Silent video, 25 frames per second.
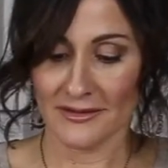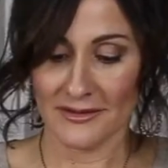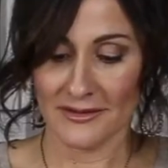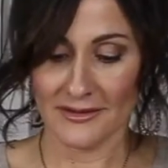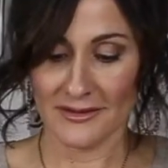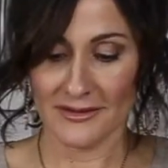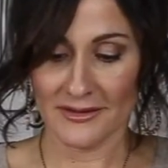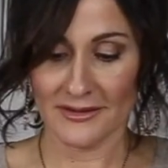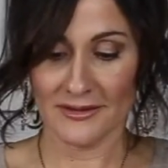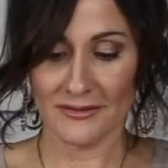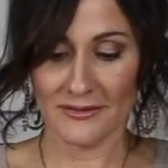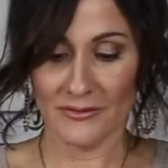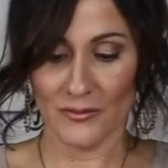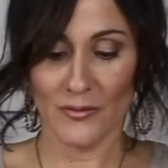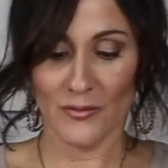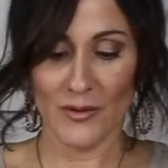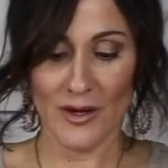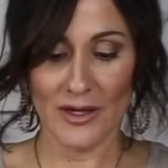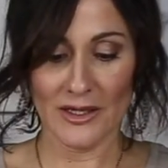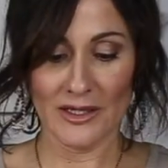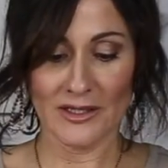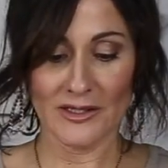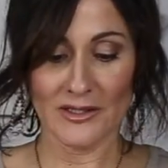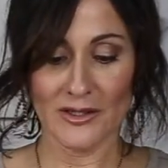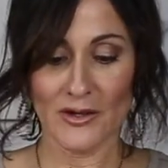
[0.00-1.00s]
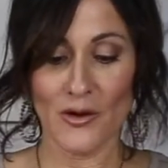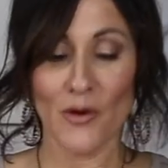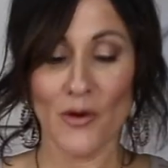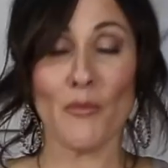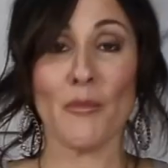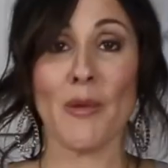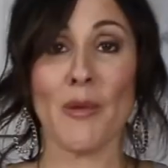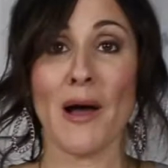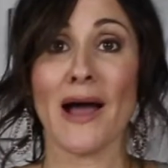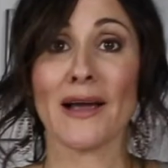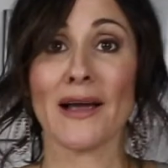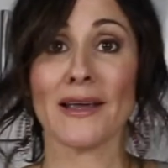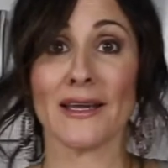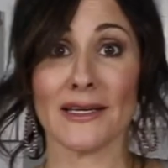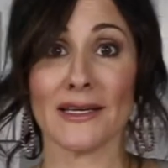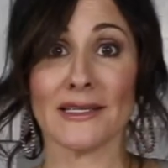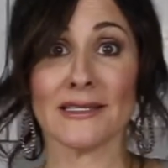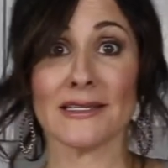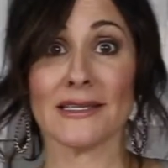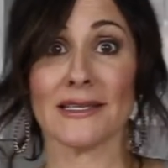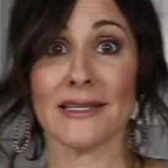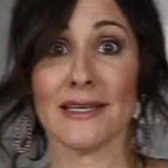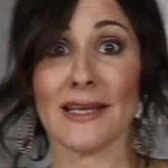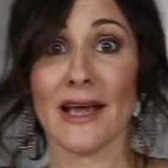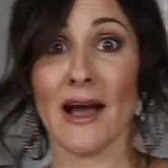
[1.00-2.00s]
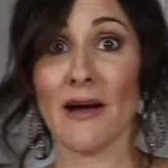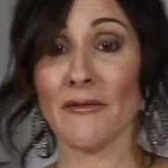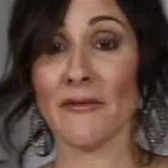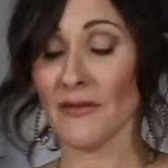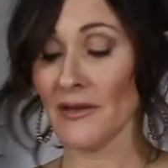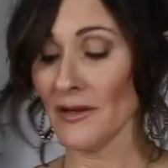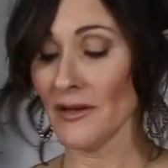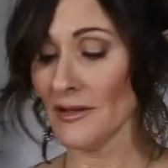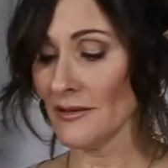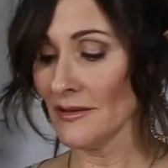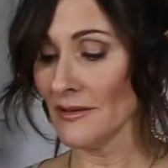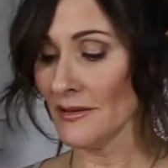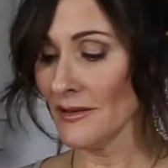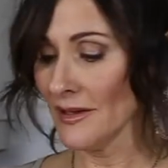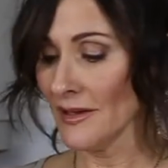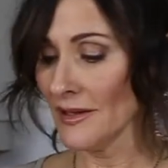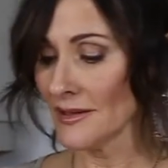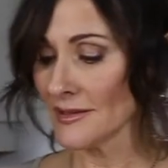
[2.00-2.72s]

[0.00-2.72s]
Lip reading: It's ready to go back into the oven.